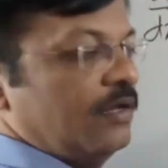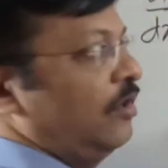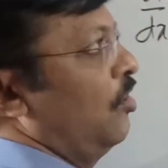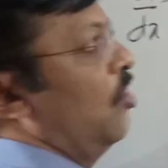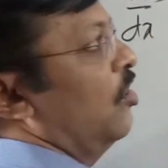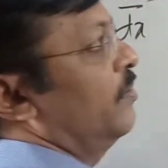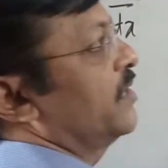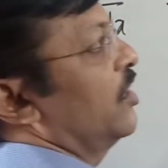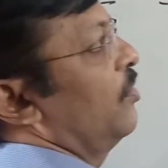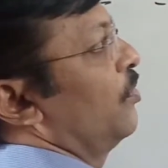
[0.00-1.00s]
Log of
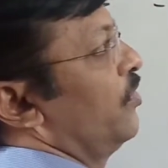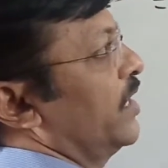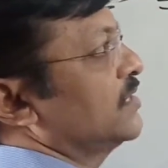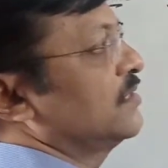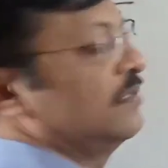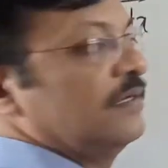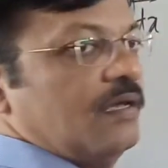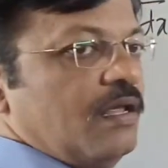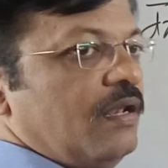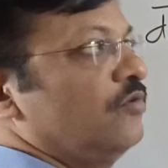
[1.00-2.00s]
tan of root x
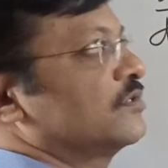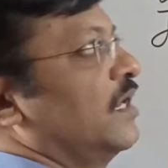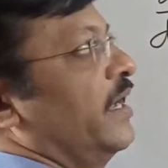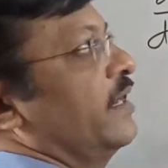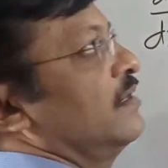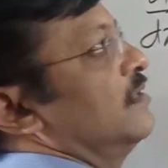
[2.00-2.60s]
looks like